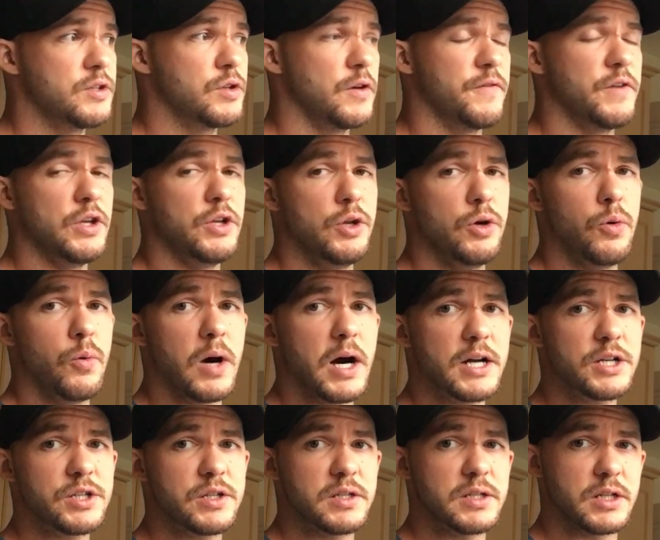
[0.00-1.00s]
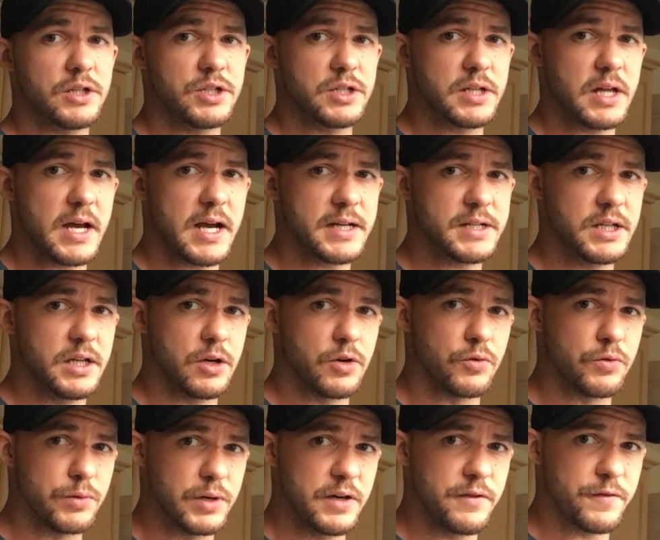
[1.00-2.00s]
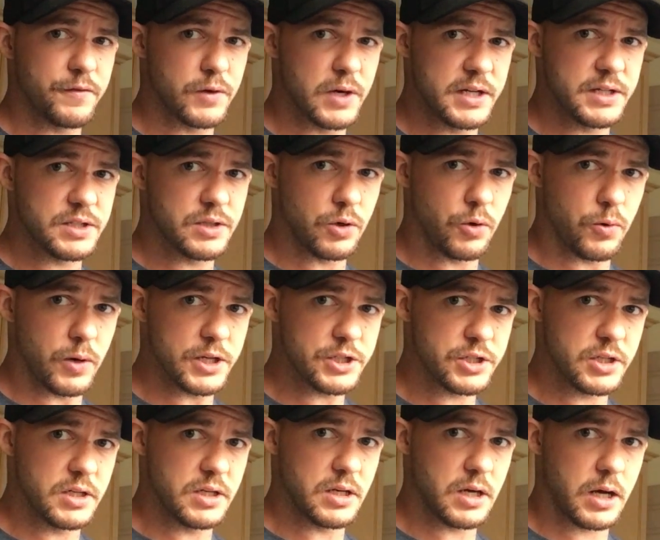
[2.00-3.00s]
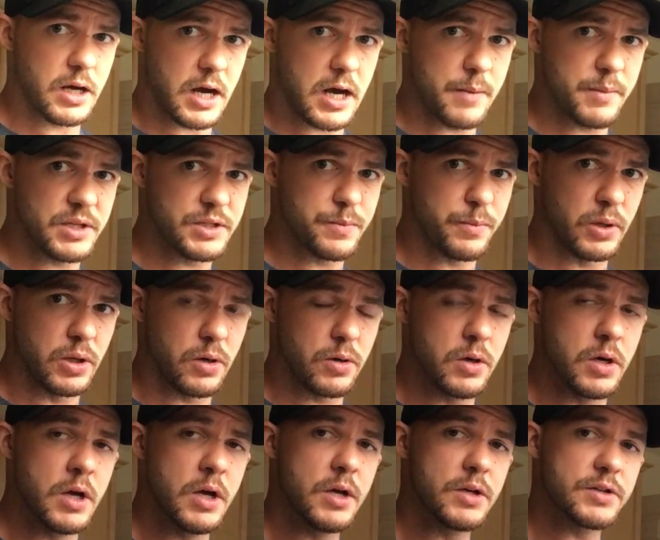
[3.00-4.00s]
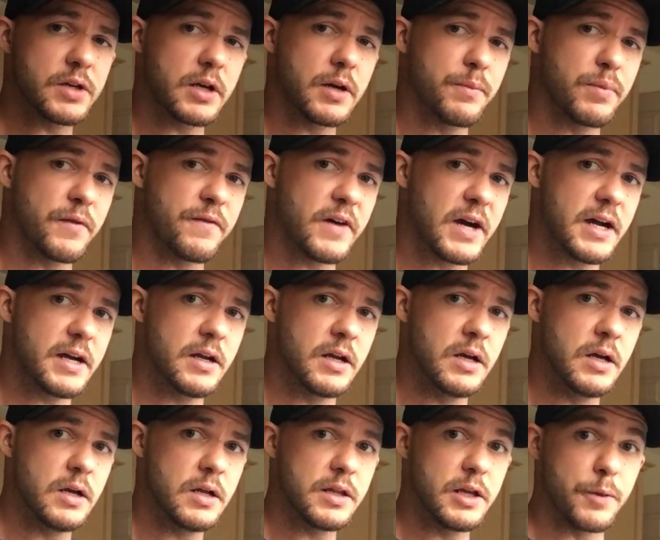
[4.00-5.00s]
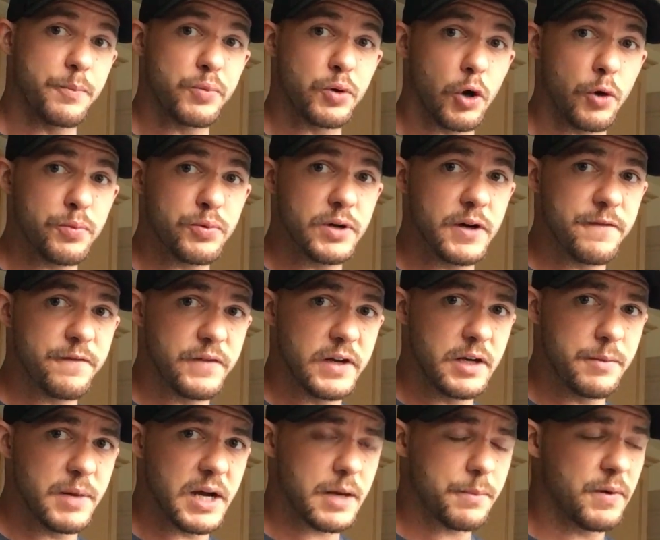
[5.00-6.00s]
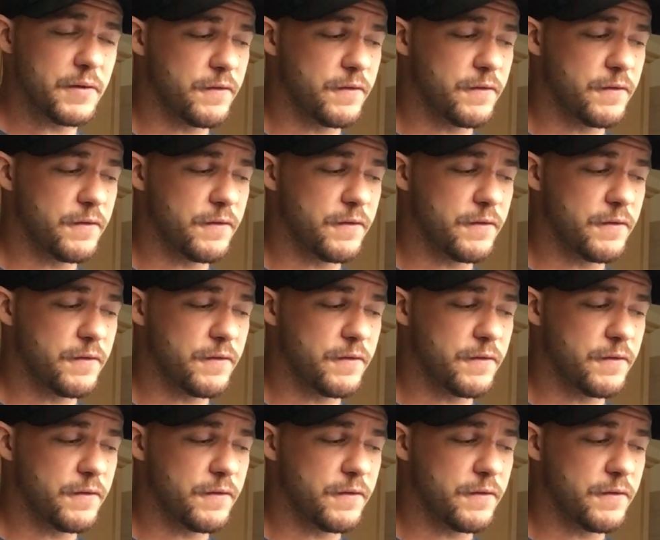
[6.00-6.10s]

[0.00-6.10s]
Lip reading: So if you do watch this, I'll just ask you to rephrase the question in the comments below so I can provide the appropriate feedback.